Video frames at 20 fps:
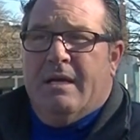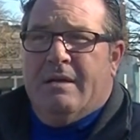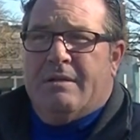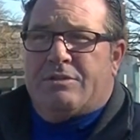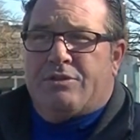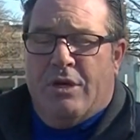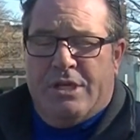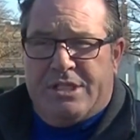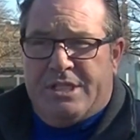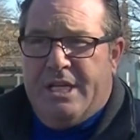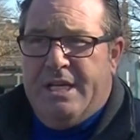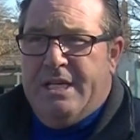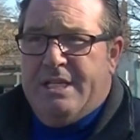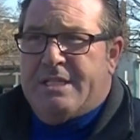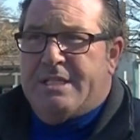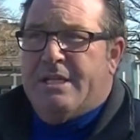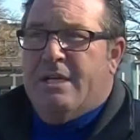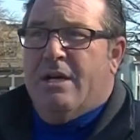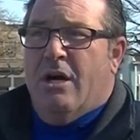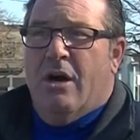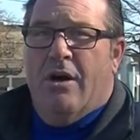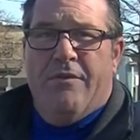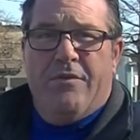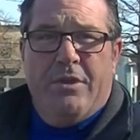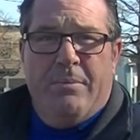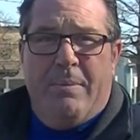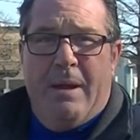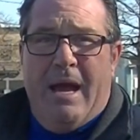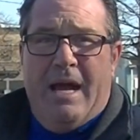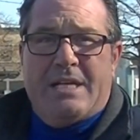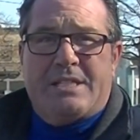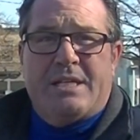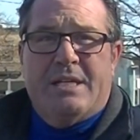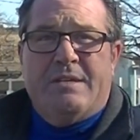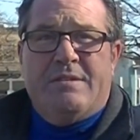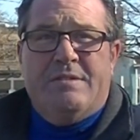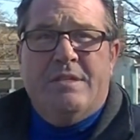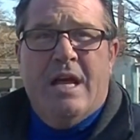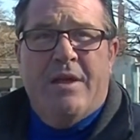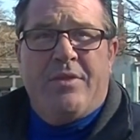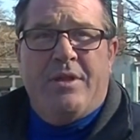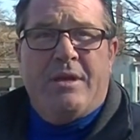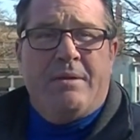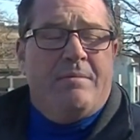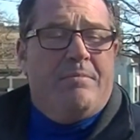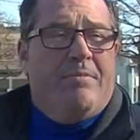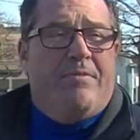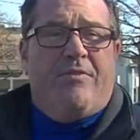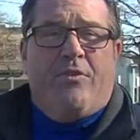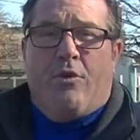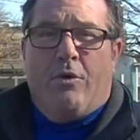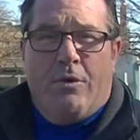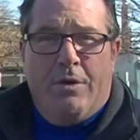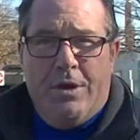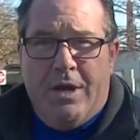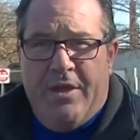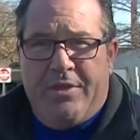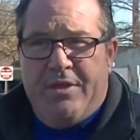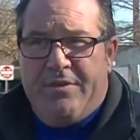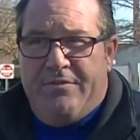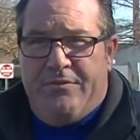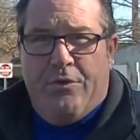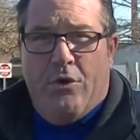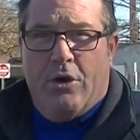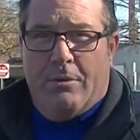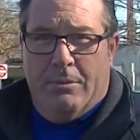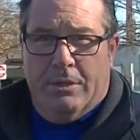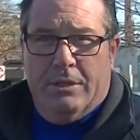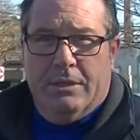trustees over the past. There's nothing formal.